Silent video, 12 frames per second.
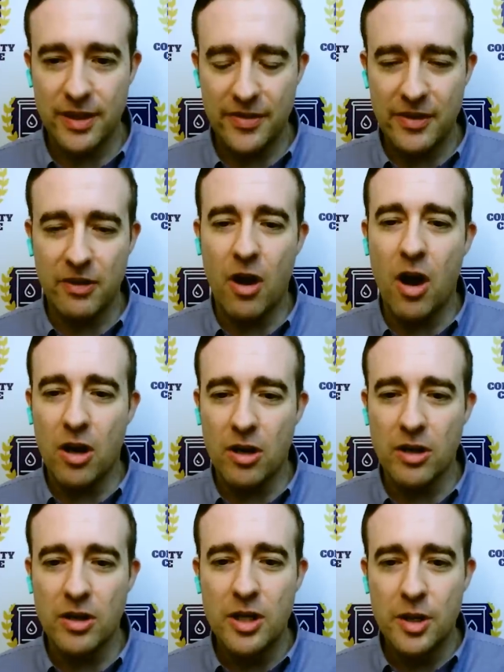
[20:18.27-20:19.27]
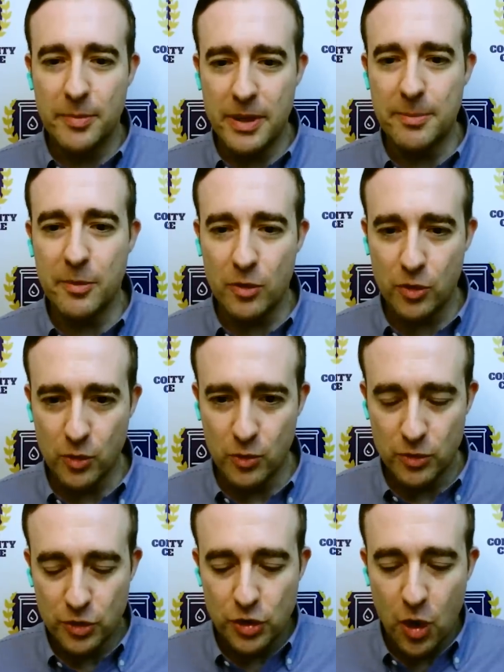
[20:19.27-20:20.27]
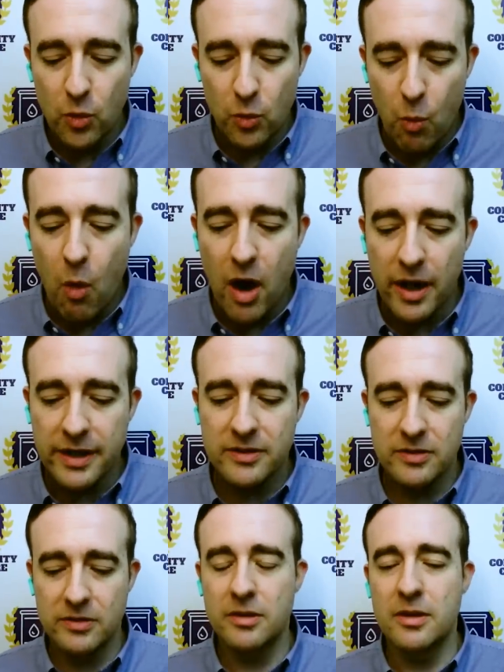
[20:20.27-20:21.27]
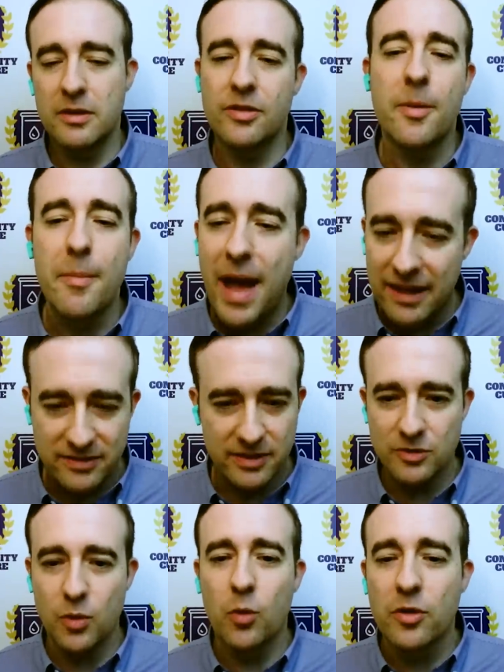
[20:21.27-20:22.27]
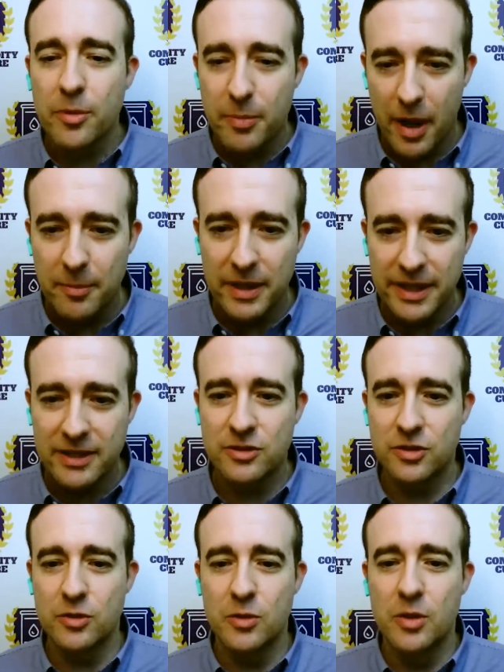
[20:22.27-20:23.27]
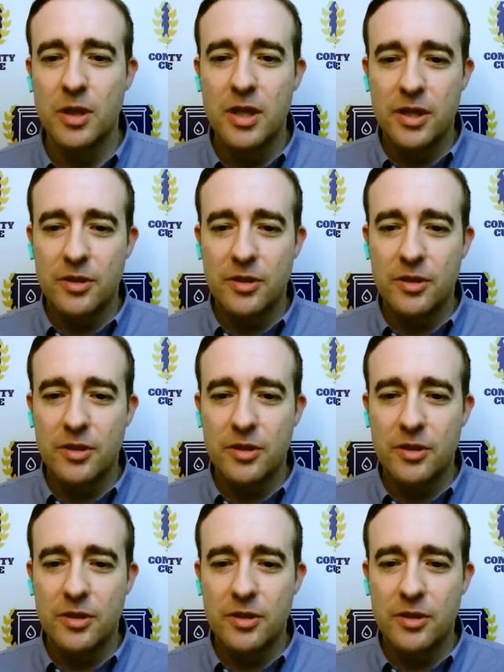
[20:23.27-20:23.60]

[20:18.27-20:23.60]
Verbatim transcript: that there are people who don't want the masses or the public to